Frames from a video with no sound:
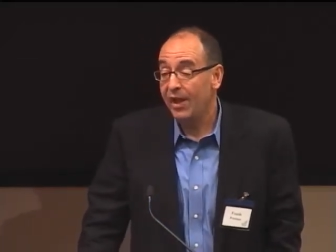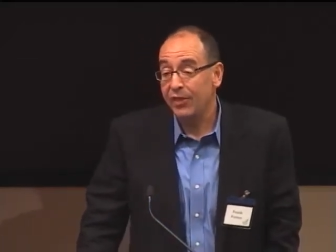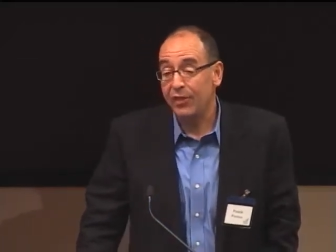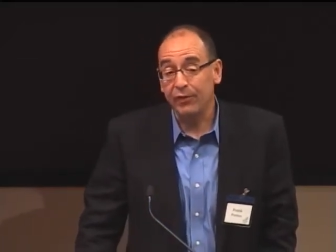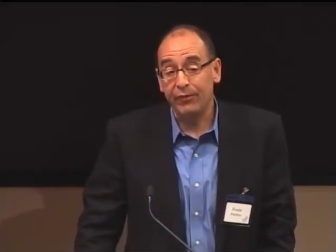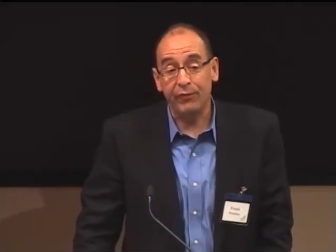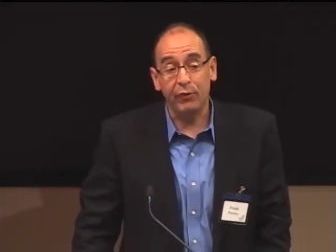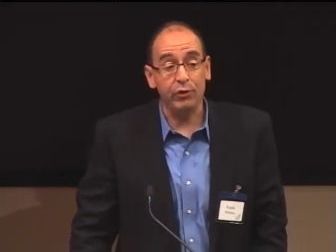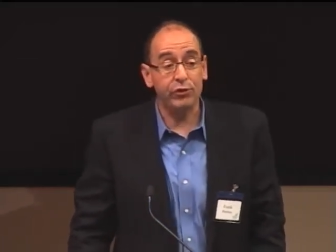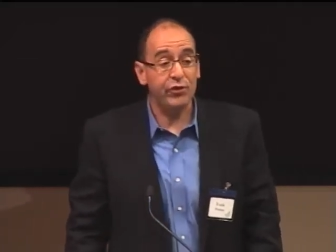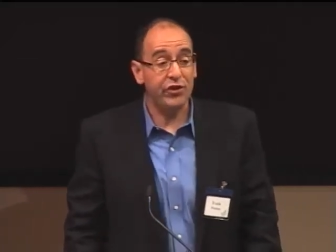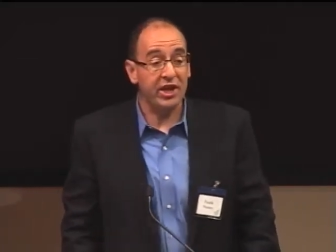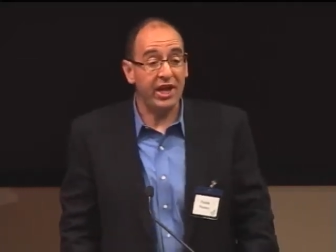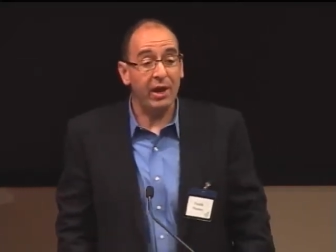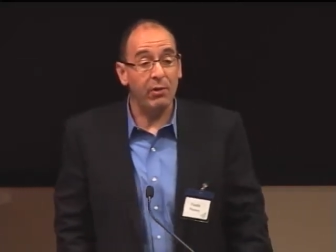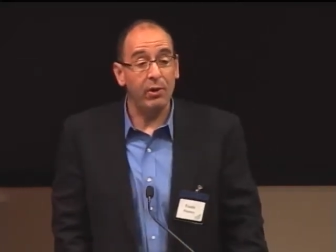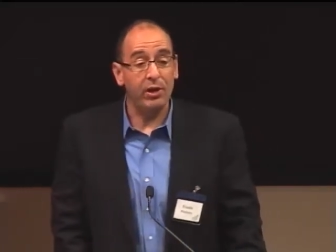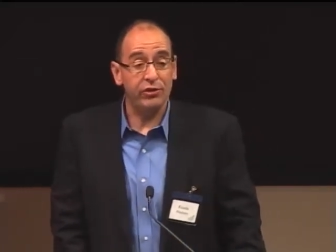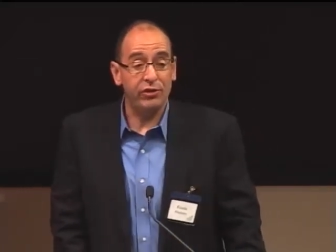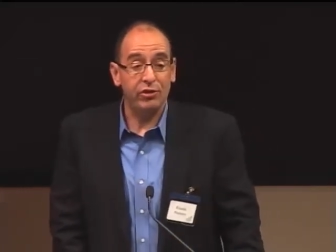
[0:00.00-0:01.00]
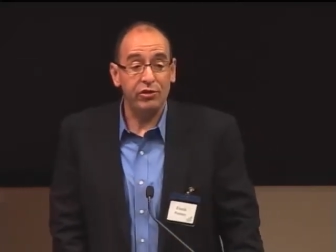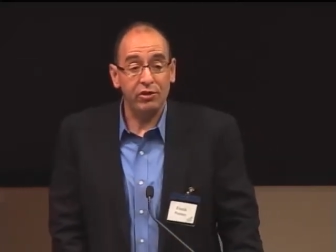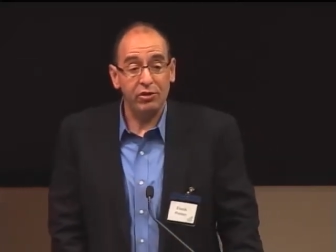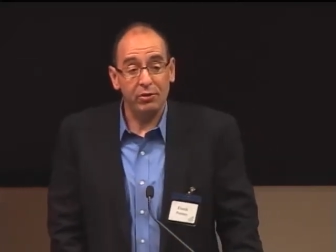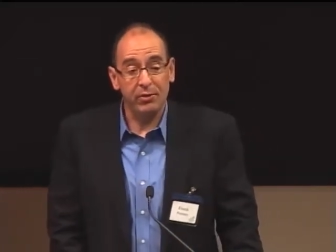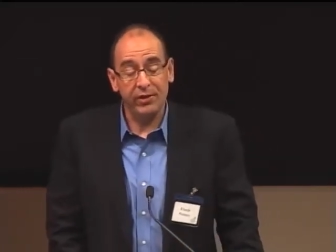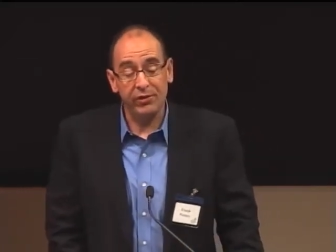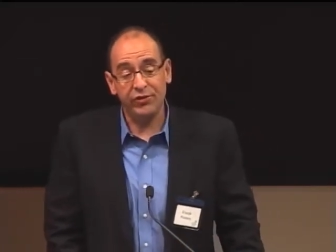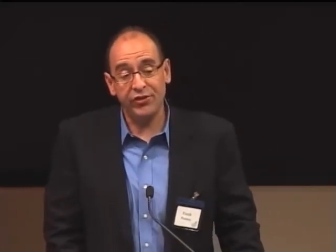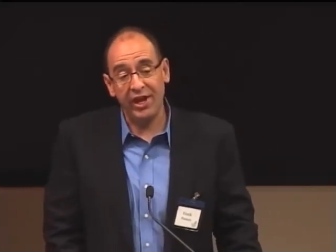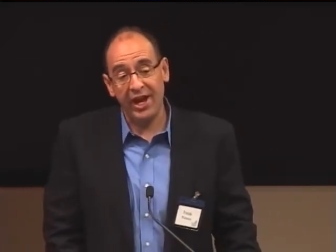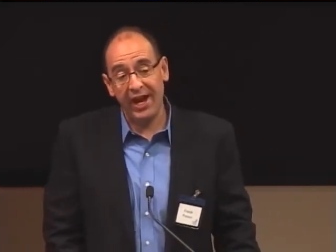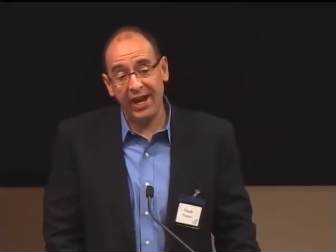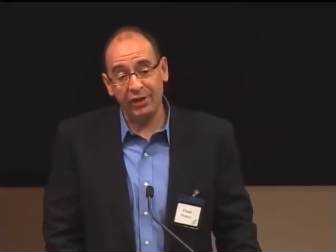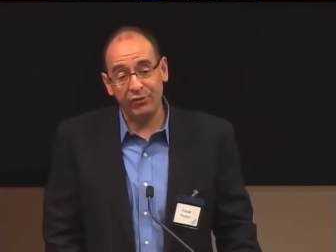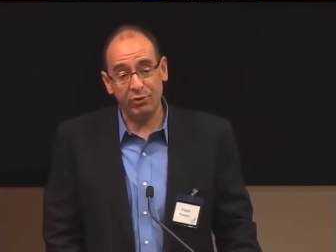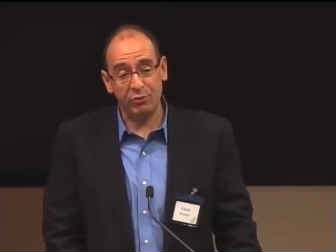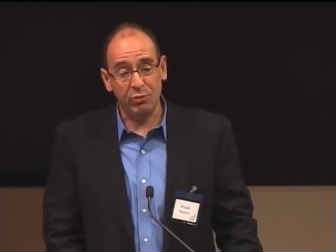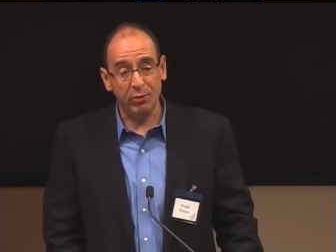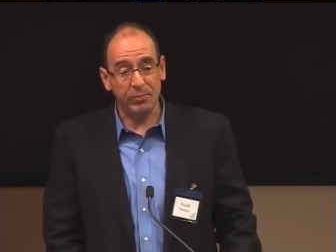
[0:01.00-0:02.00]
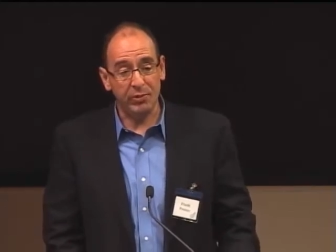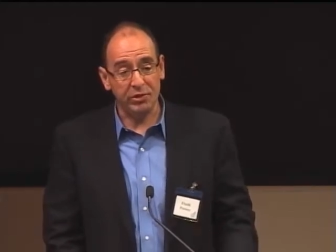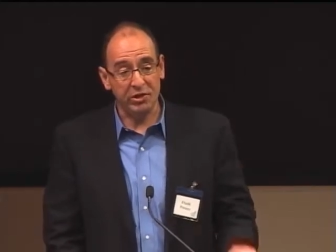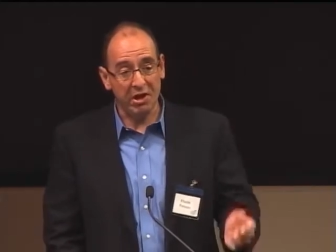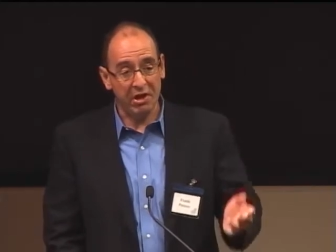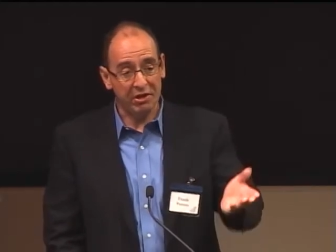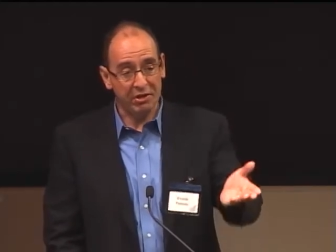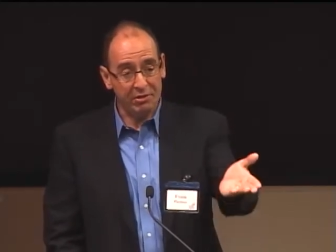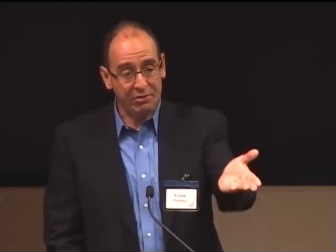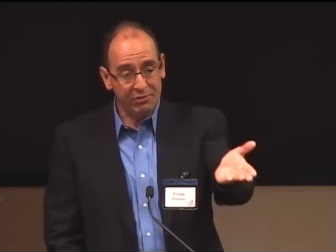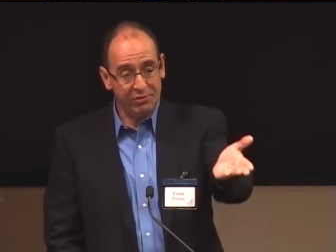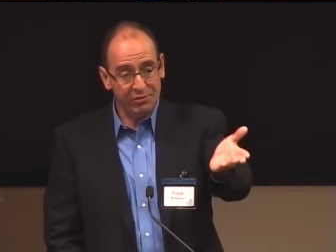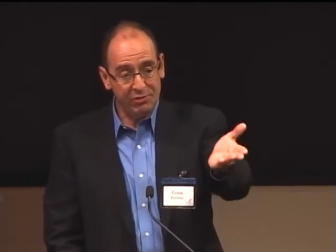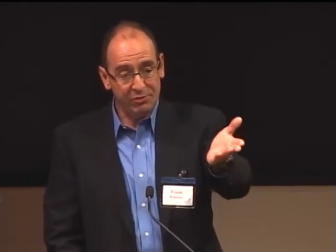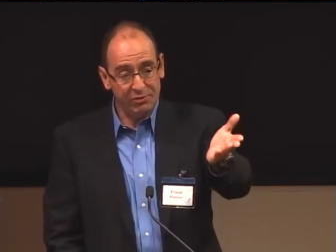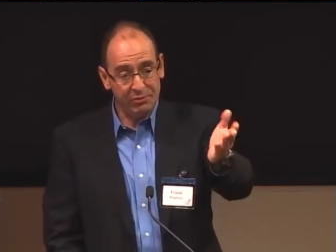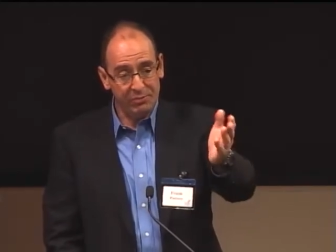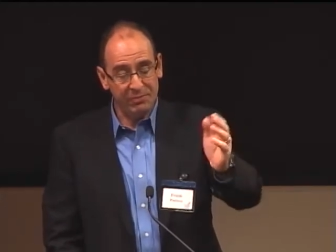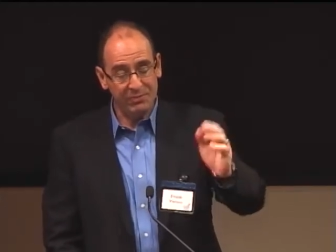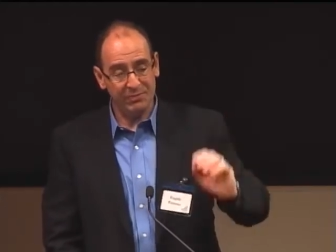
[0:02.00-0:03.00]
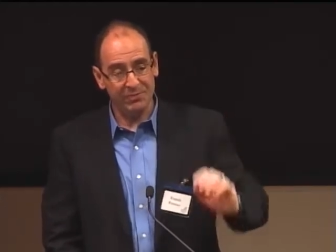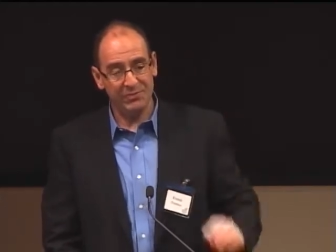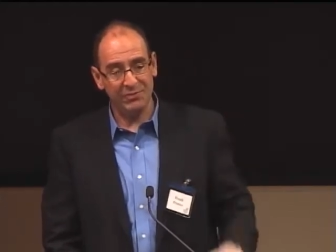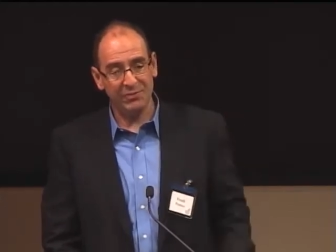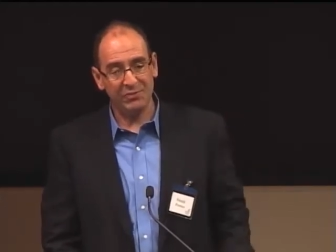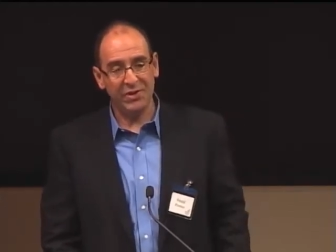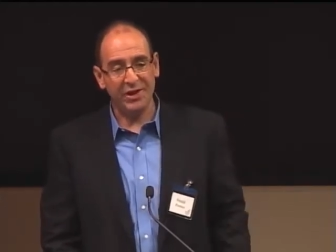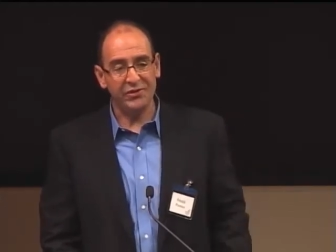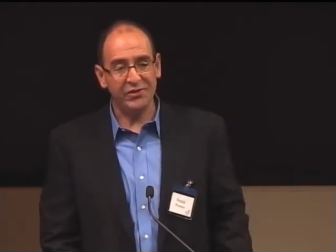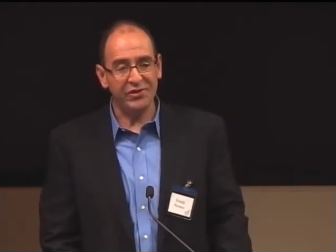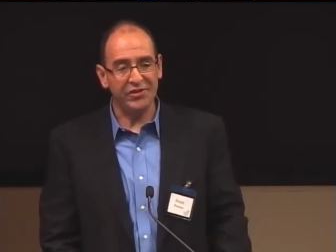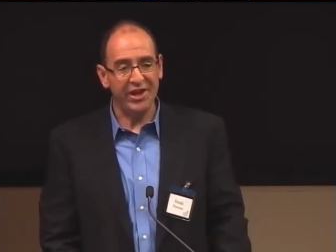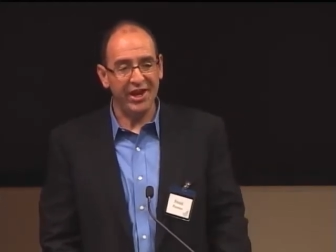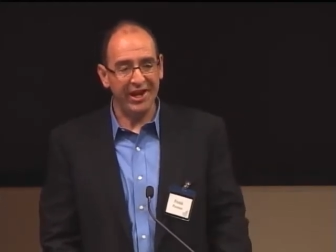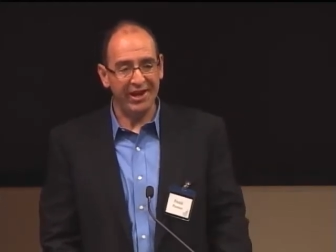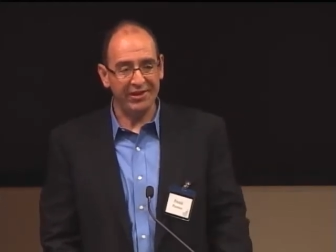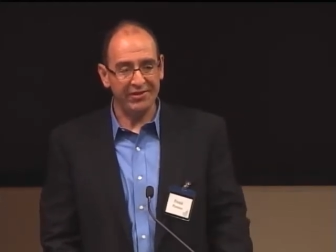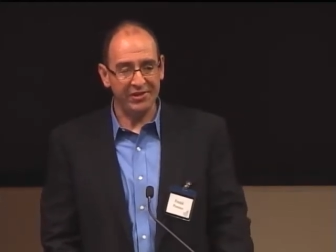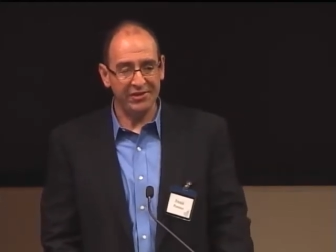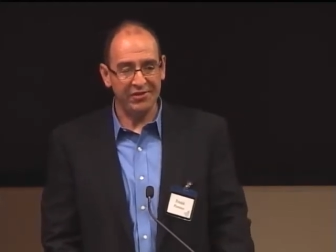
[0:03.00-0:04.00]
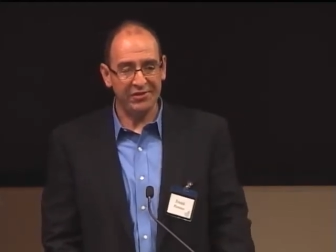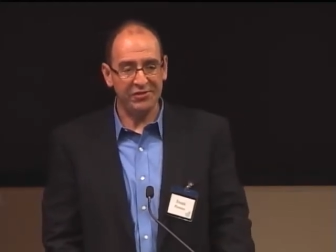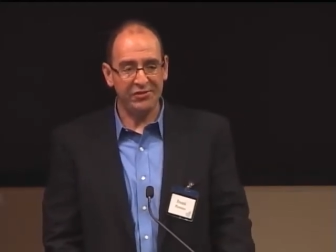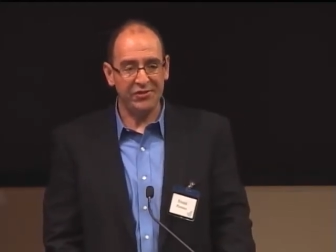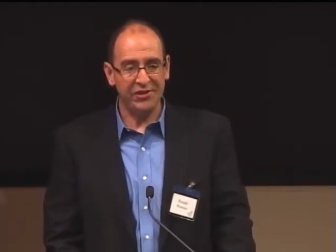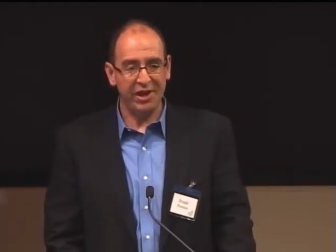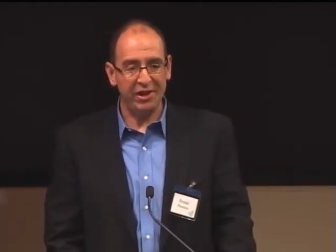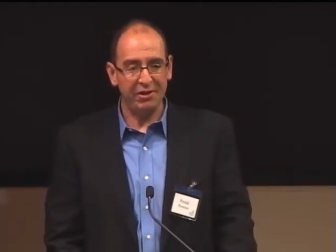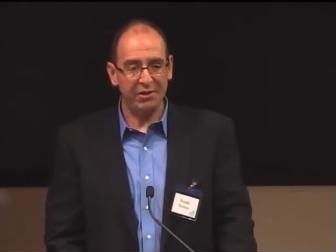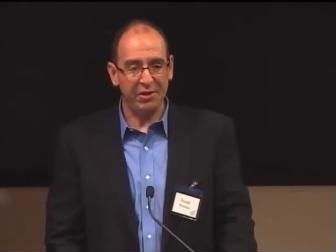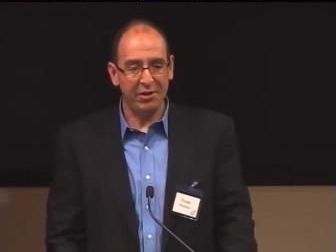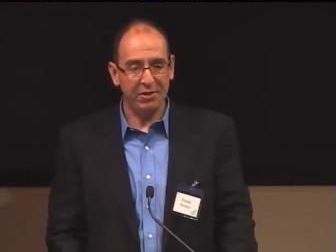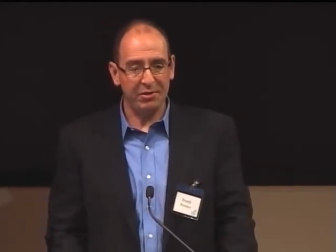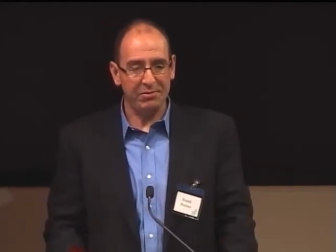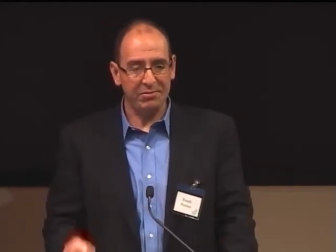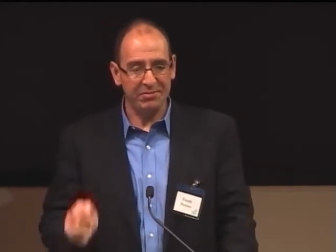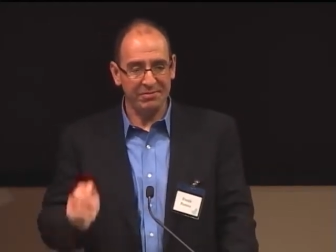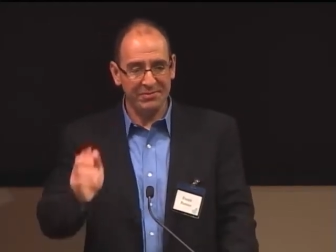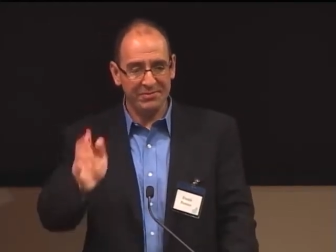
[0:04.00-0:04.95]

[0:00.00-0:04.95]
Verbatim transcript: The first thing I want to do is to ask Rupert Younger to raise his hand and say hello.